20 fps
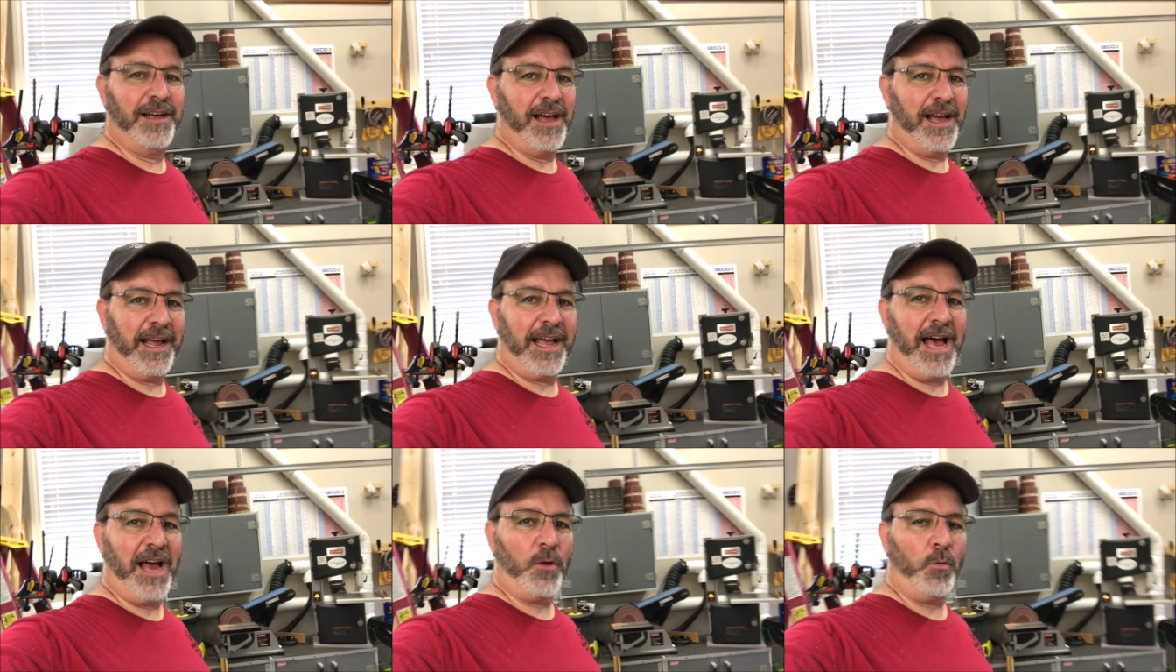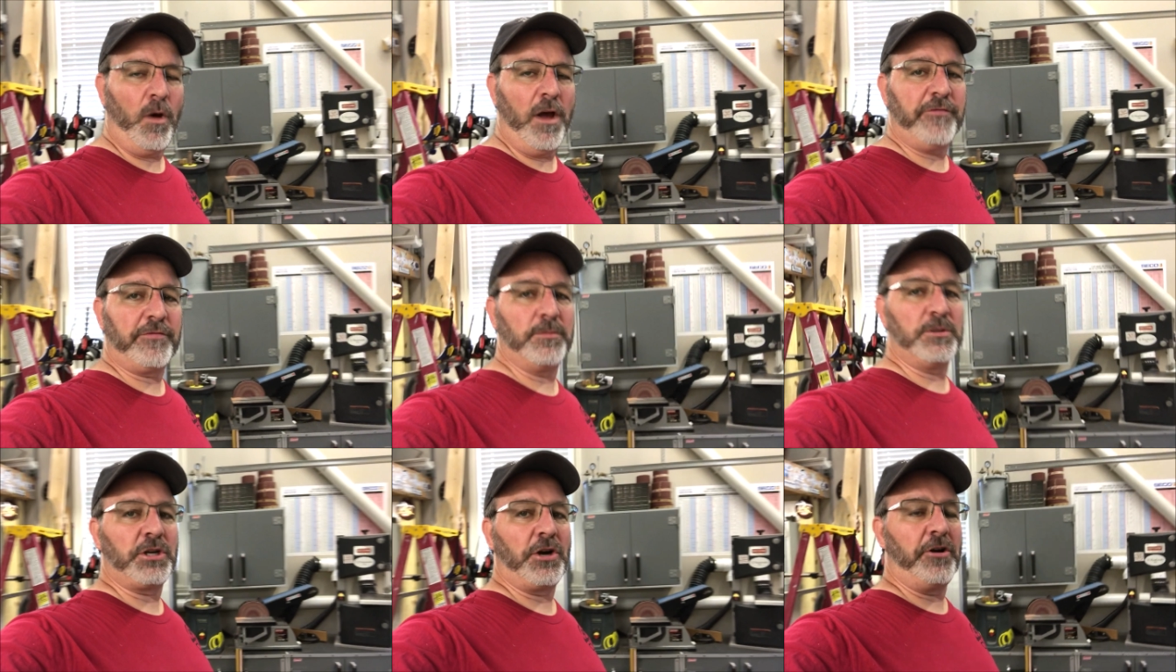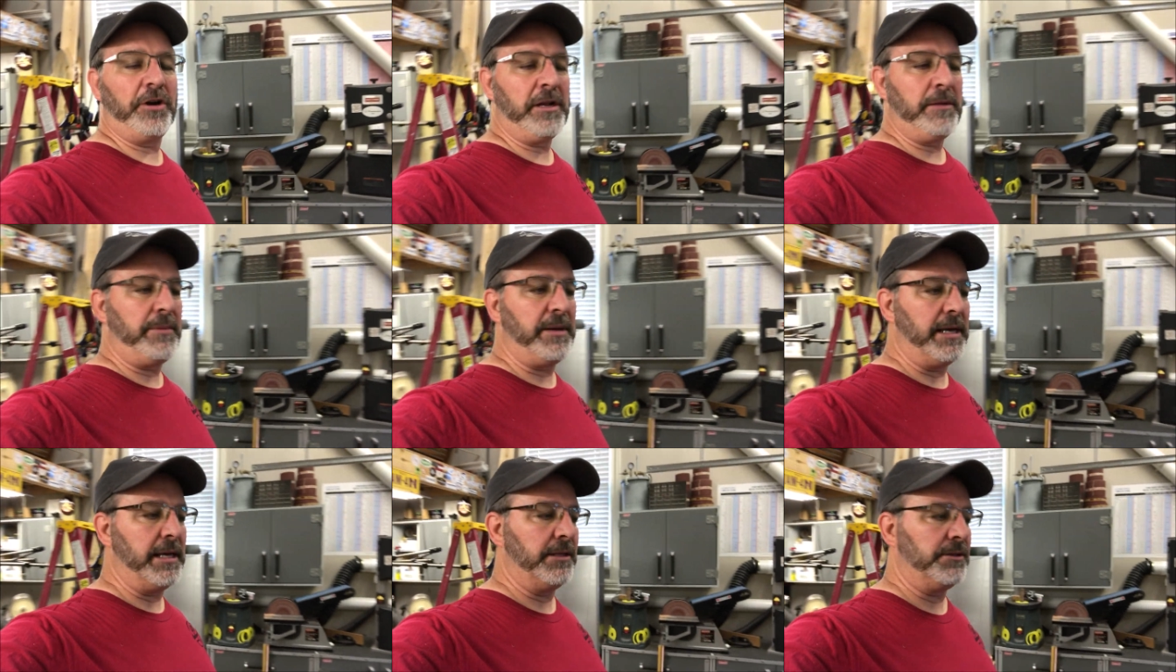I got away from
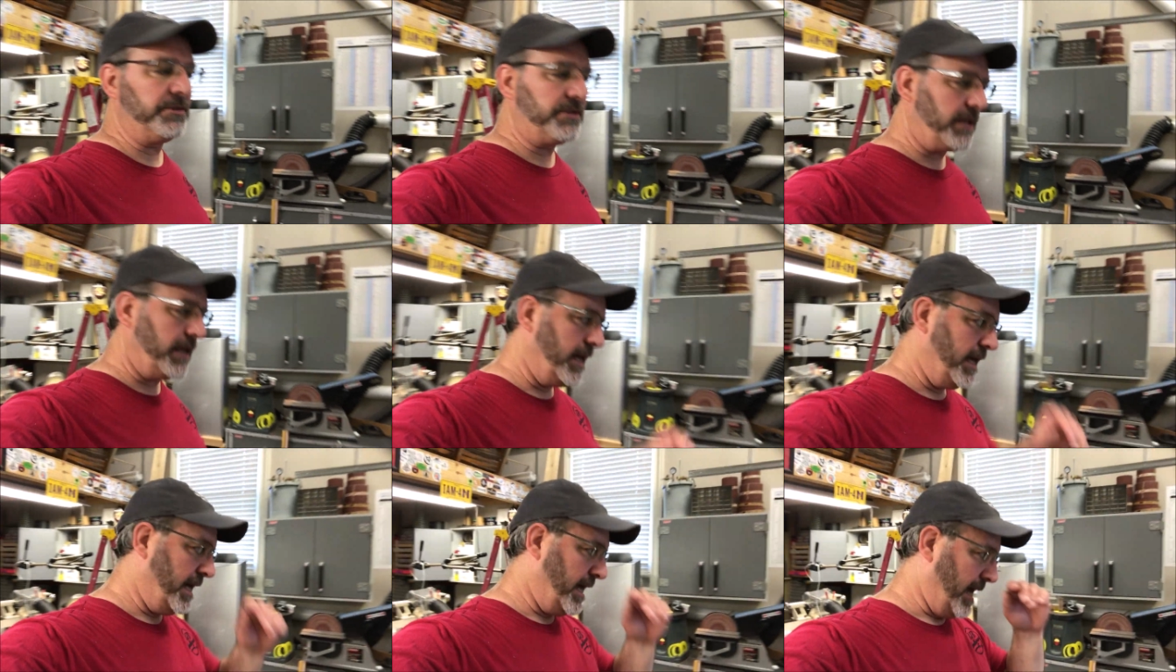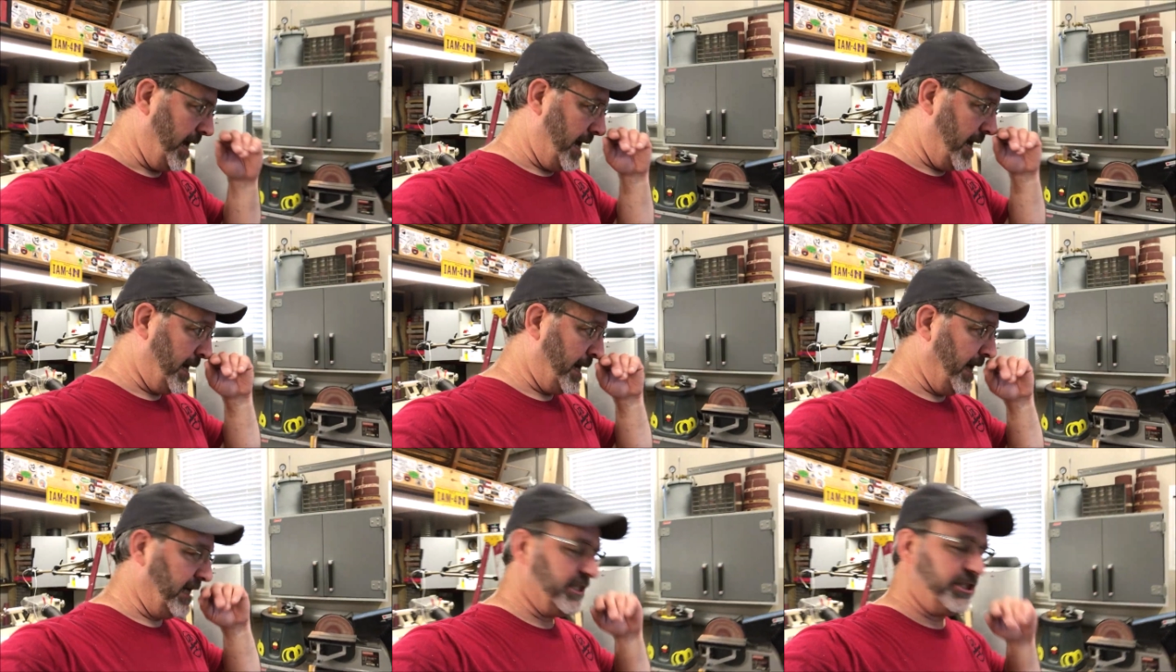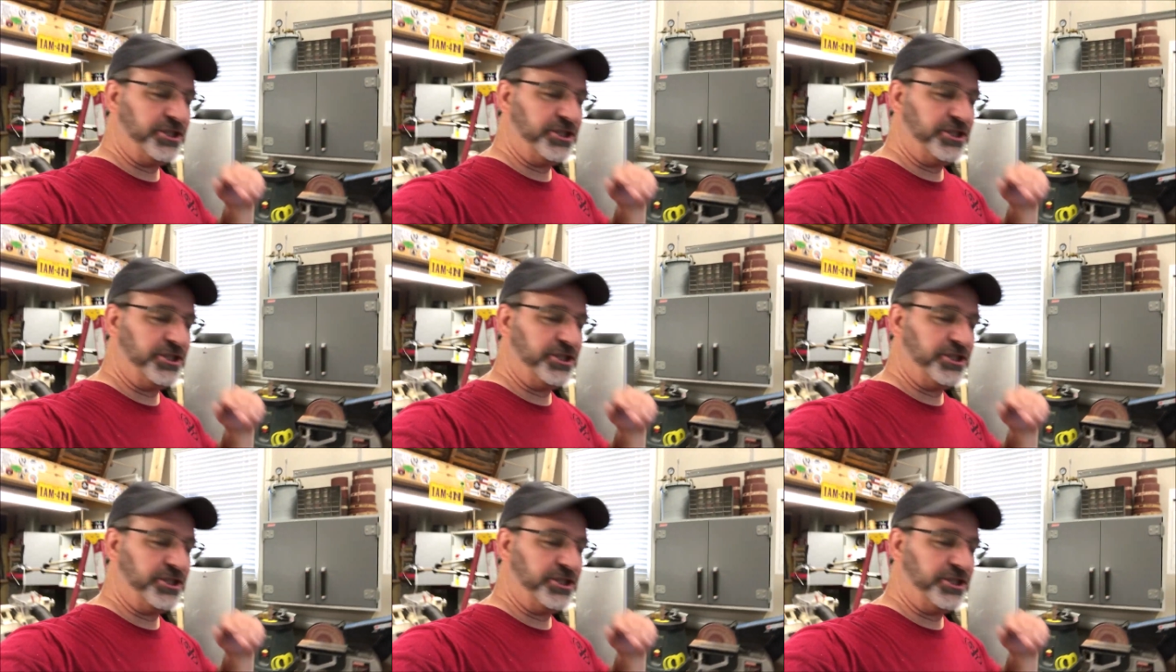turning pins, and I